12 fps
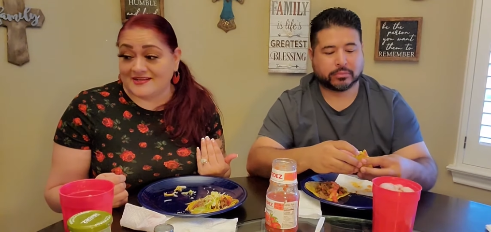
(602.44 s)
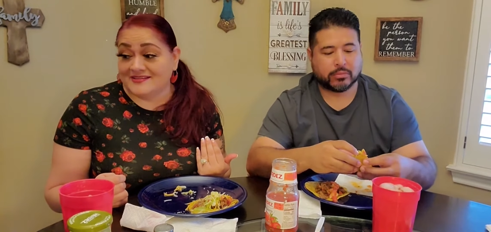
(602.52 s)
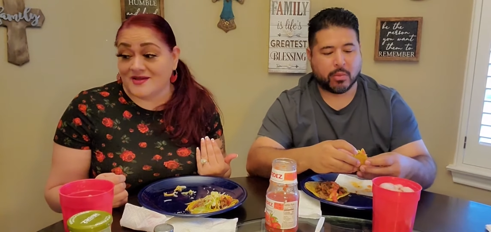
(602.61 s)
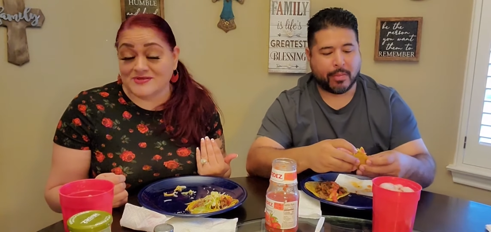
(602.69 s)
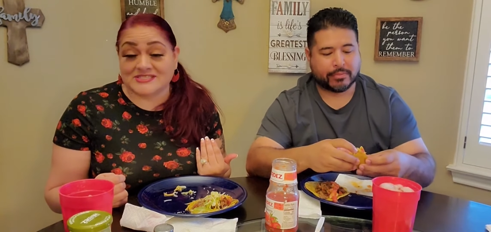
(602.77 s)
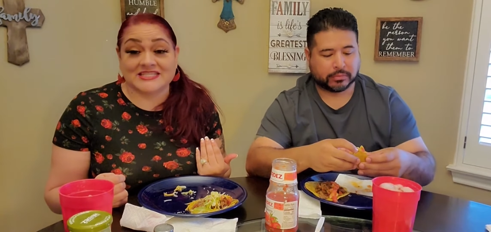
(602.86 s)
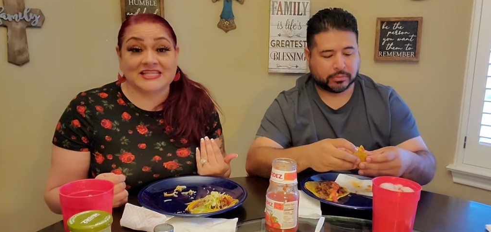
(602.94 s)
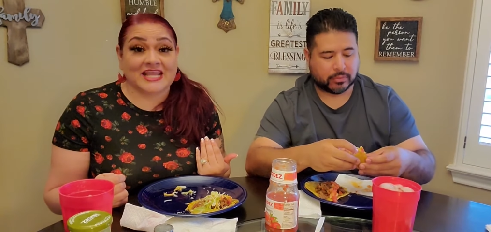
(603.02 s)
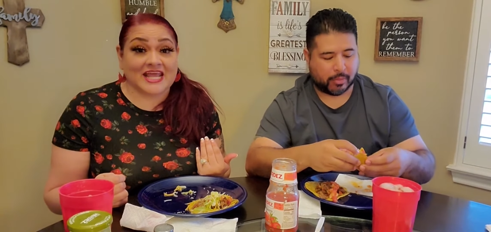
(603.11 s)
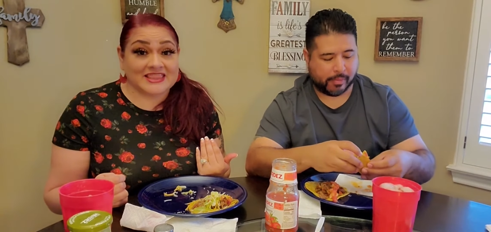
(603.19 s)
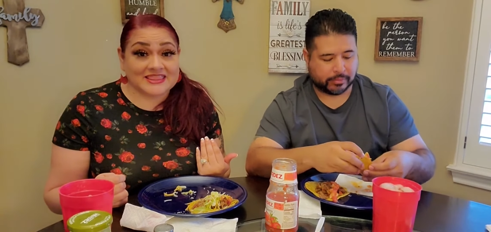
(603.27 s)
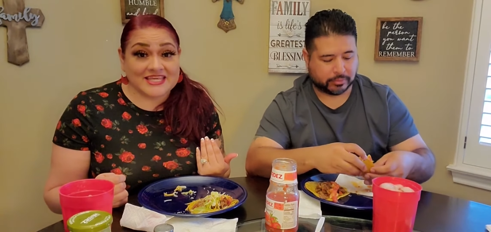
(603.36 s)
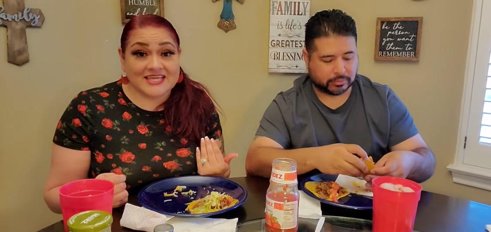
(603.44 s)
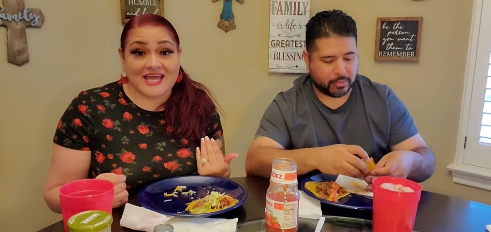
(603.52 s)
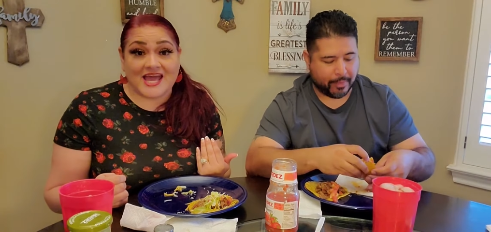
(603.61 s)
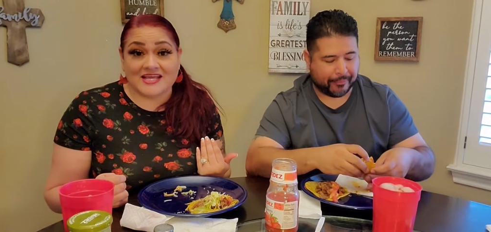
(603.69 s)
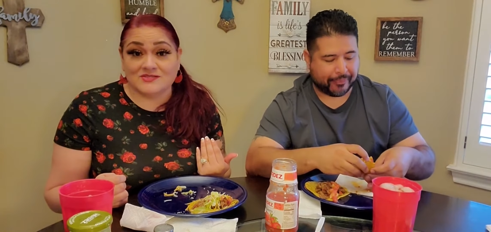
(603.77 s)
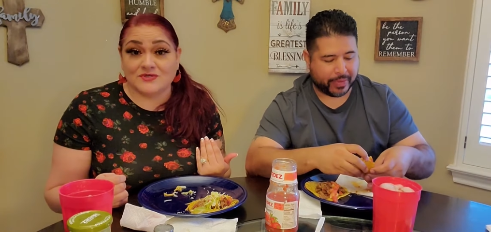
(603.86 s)
Speaker 1: here. and There was nothing,
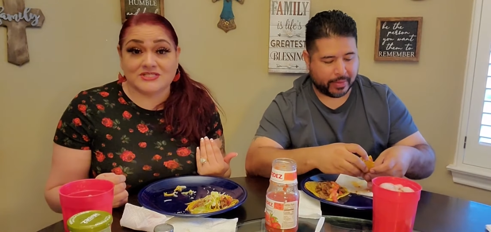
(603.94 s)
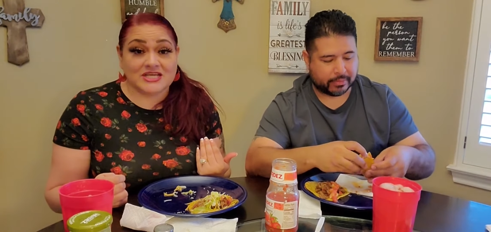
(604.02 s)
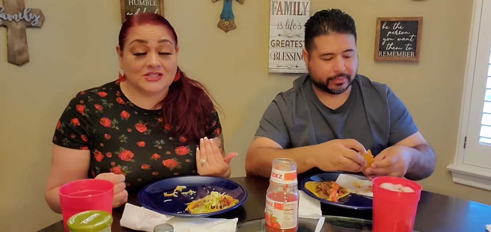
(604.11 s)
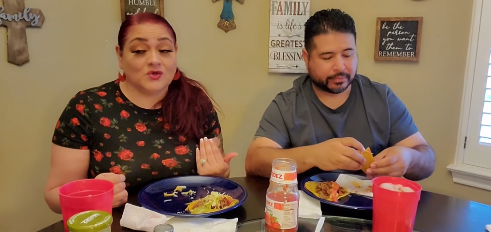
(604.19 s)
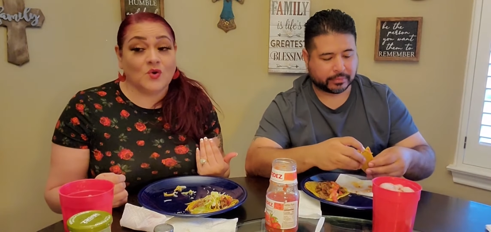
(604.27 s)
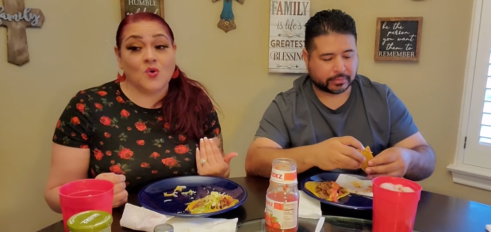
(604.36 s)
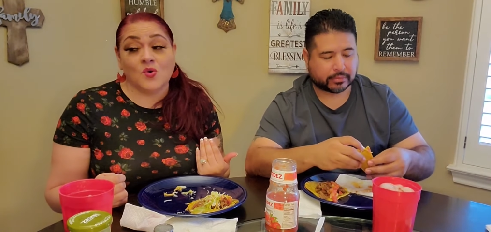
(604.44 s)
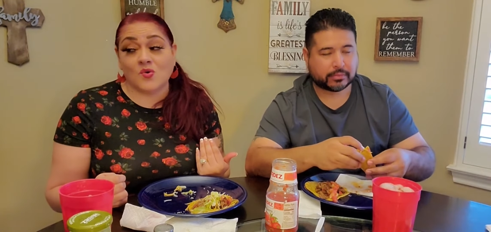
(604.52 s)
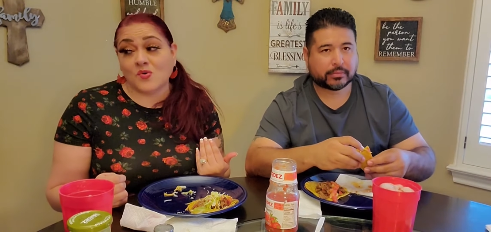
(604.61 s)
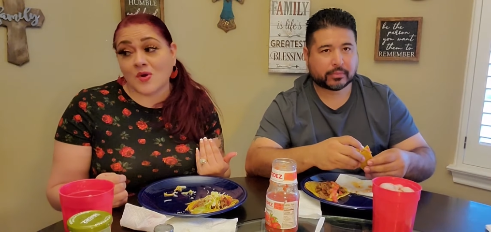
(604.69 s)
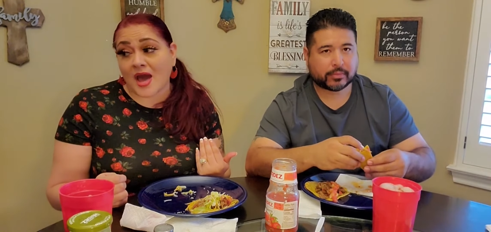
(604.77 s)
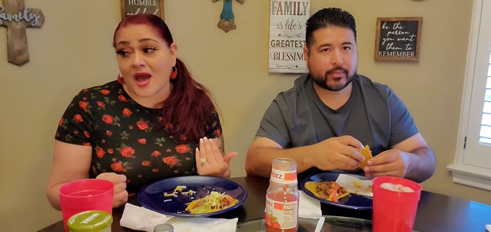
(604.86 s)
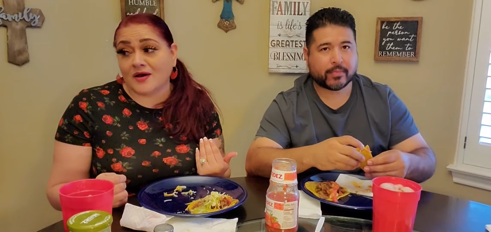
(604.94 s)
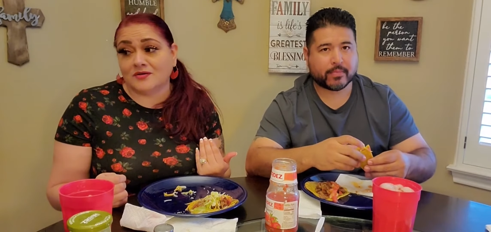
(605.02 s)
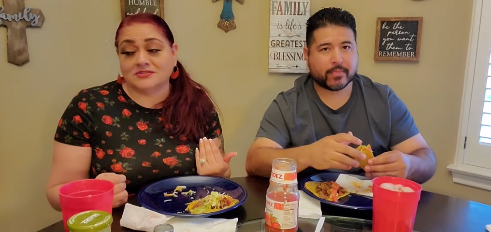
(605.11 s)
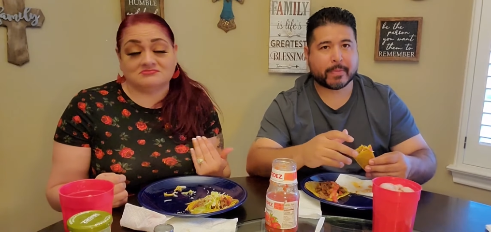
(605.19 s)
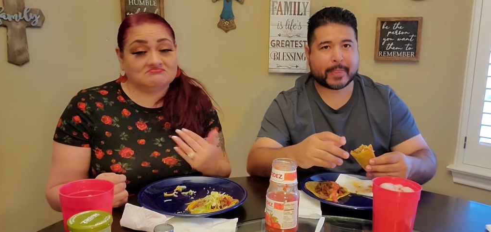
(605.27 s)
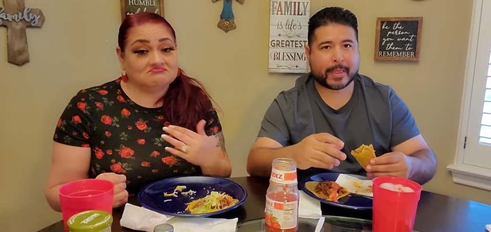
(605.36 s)
guys. We checked the whole
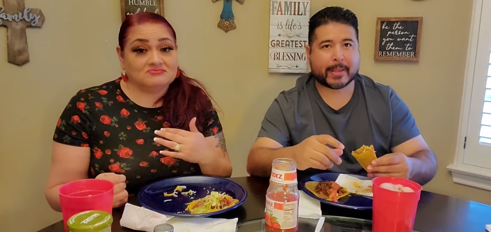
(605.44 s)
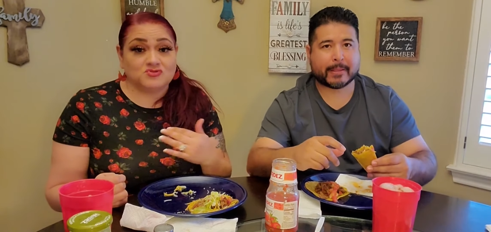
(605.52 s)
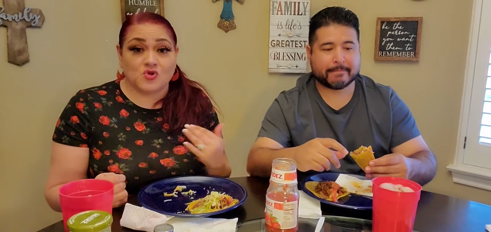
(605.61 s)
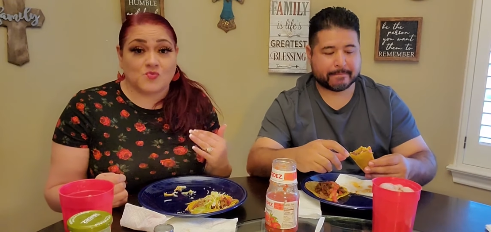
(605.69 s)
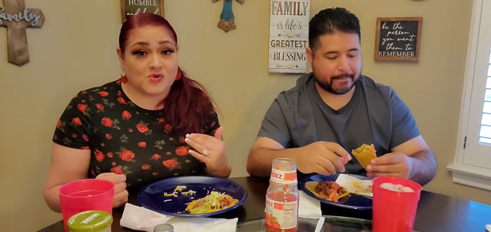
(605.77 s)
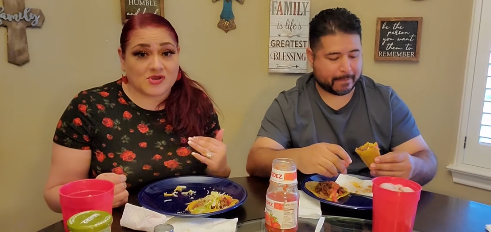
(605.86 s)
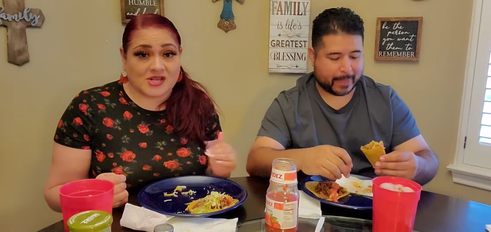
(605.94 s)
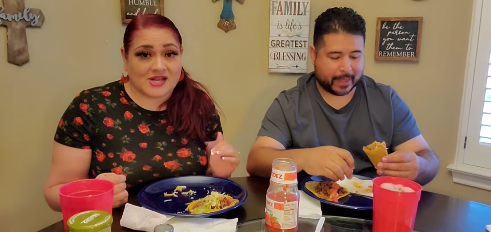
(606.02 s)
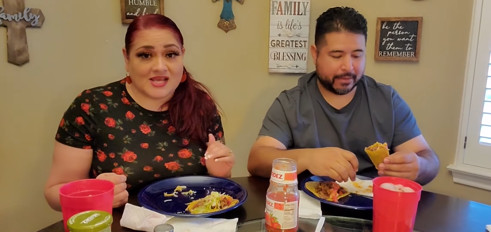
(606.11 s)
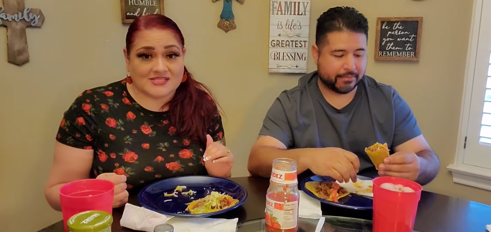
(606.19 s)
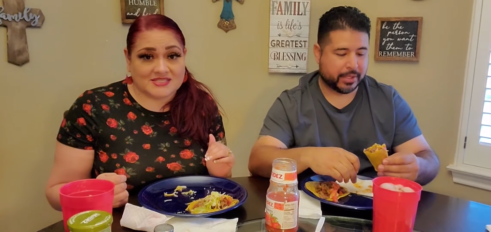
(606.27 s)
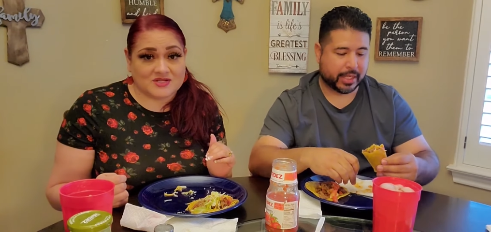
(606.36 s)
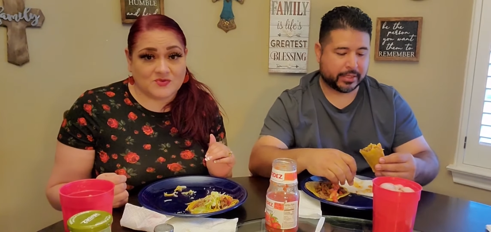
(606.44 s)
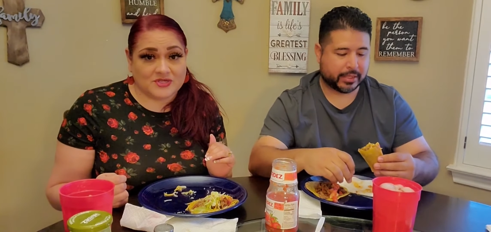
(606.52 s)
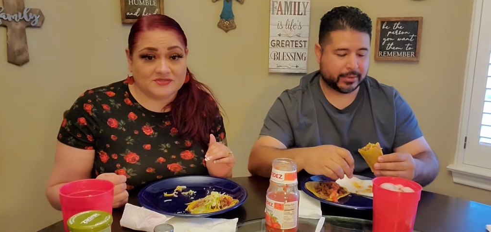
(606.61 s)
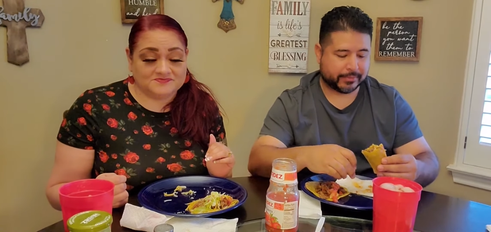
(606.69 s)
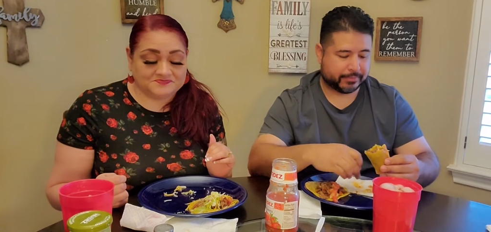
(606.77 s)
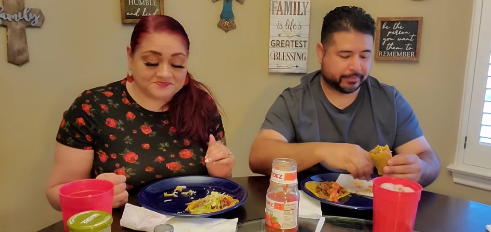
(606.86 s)
house, no broken glass nothing.
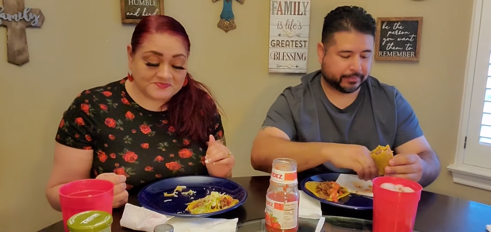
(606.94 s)
anywhere.